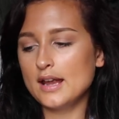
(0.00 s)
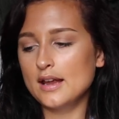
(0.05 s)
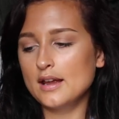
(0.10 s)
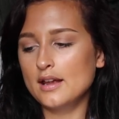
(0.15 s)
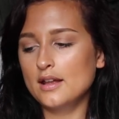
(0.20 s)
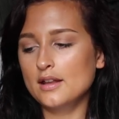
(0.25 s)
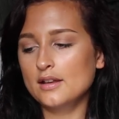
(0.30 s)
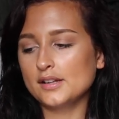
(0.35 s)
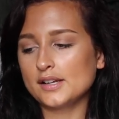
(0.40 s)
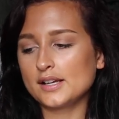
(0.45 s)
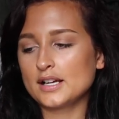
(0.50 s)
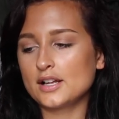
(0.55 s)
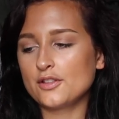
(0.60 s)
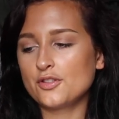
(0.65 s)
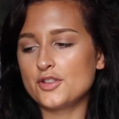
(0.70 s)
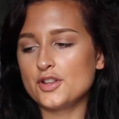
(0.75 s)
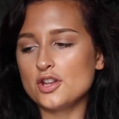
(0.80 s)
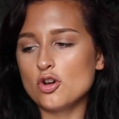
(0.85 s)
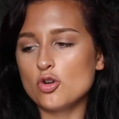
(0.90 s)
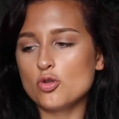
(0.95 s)
and I
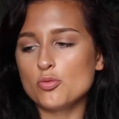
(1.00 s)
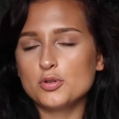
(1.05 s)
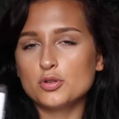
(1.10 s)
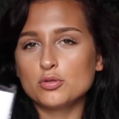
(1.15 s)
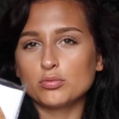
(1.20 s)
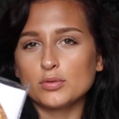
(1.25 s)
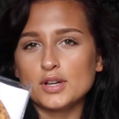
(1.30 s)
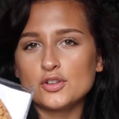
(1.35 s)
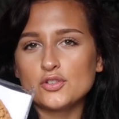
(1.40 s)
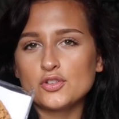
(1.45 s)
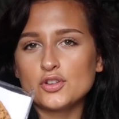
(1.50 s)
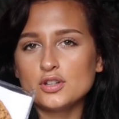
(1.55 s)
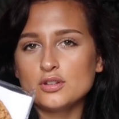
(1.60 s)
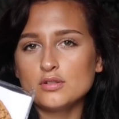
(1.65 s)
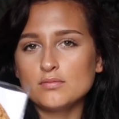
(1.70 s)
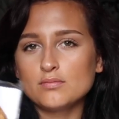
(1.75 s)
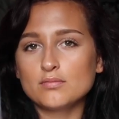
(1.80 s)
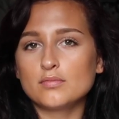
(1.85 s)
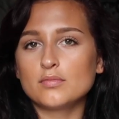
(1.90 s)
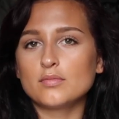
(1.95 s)
got the oatmeal
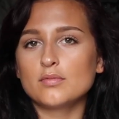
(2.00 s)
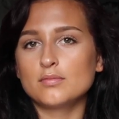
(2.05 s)
raisin,